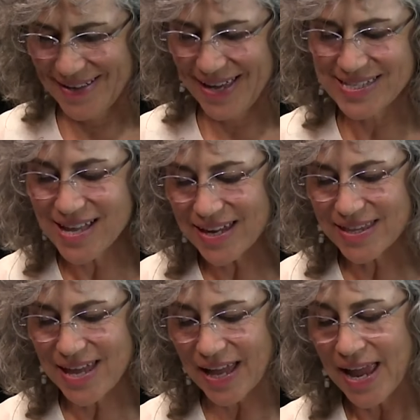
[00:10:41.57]
It's not a
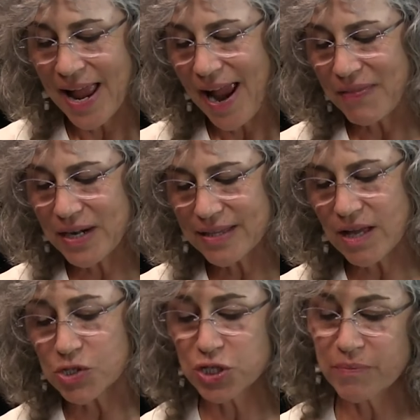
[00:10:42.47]
thing. and then I
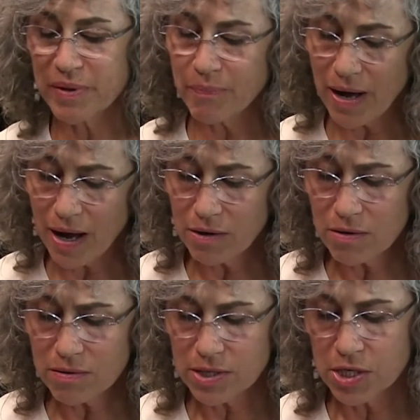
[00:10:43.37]
thought, should it be pájaro?
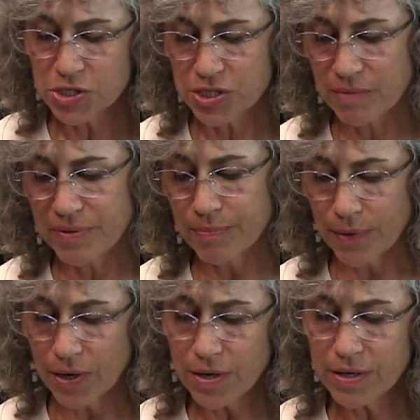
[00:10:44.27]
Should it be
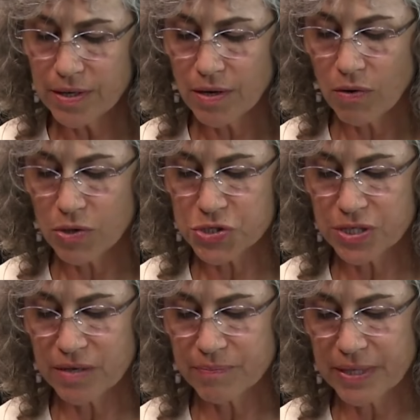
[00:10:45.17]
bird? Or
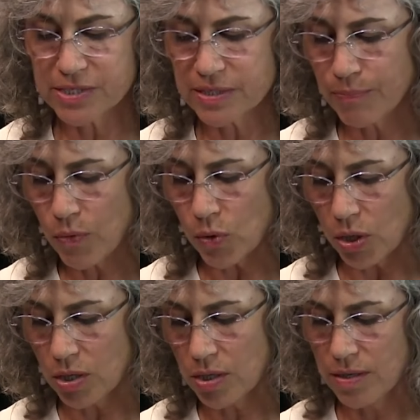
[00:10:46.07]
should it be
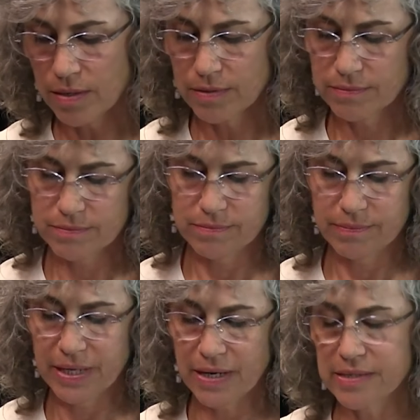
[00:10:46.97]
tzipur?
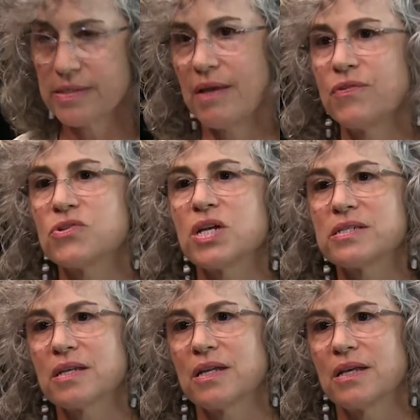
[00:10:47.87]
Because if you're
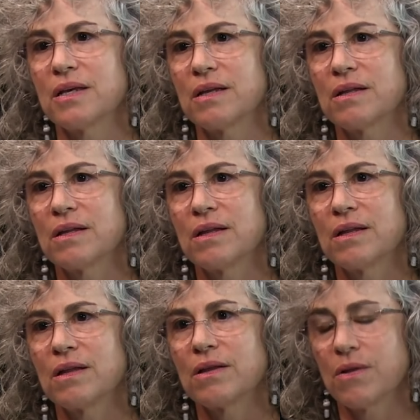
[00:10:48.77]
just gonna
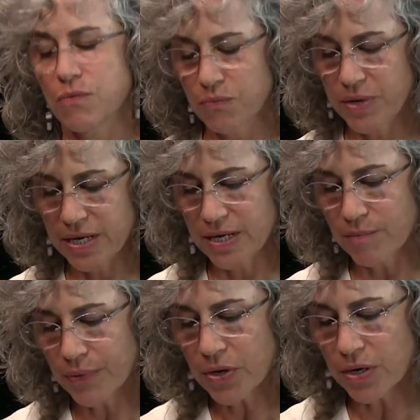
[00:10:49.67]
read it
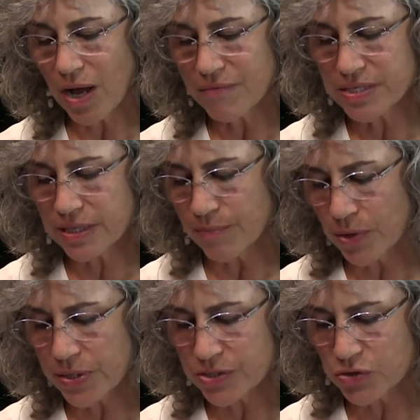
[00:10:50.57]
in bird, obviously
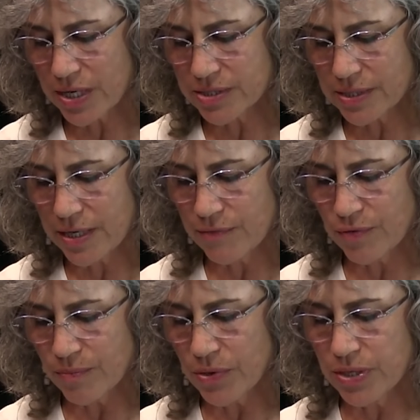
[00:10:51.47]
bird is translated
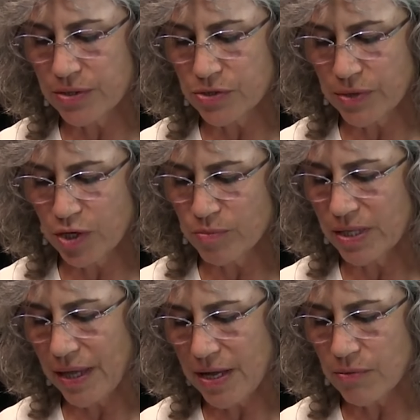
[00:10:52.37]
from bird into a
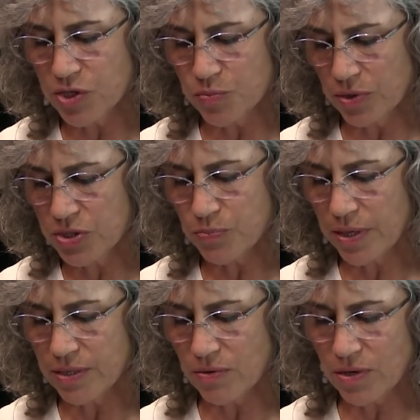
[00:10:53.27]
human language. Birds
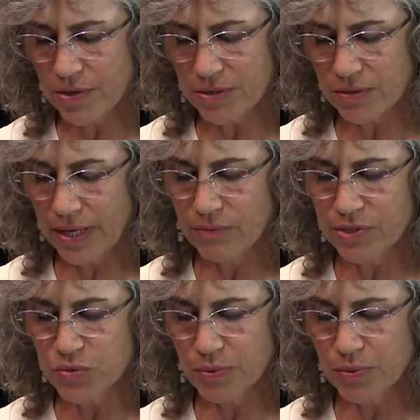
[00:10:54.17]
probably don't call their language